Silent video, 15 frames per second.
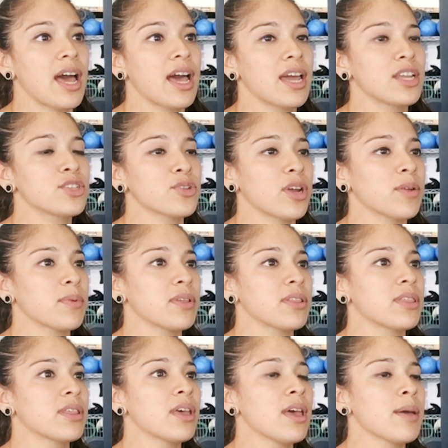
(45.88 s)
I joined
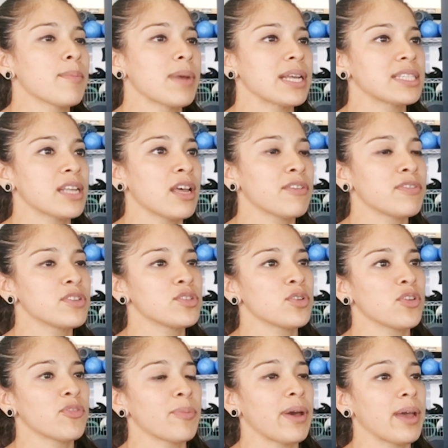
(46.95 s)
with myself and
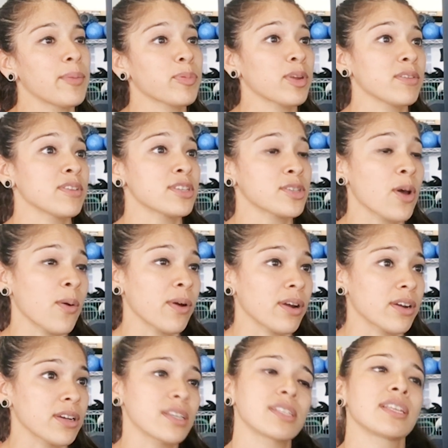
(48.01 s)
two of my previous
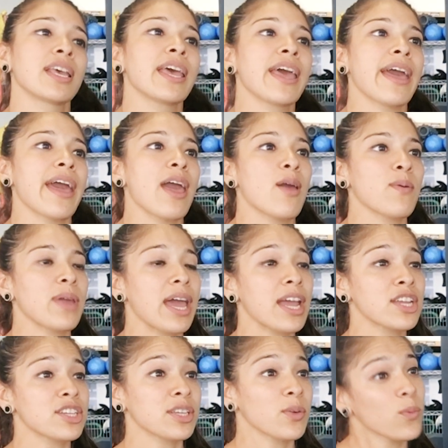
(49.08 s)
coworkers. And we
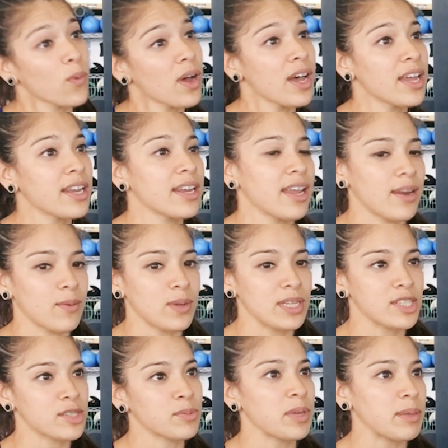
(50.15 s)
actually won and we
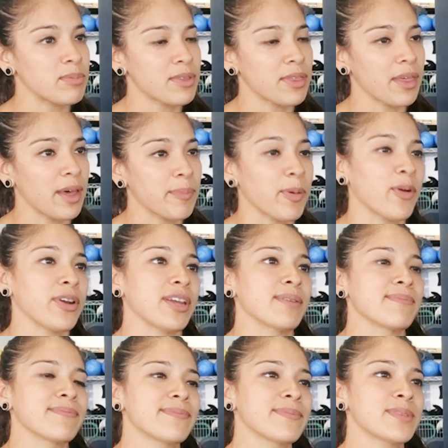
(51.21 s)
sweeped the
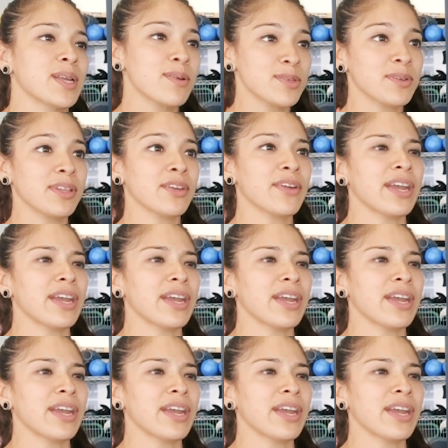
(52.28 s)
podium. That was really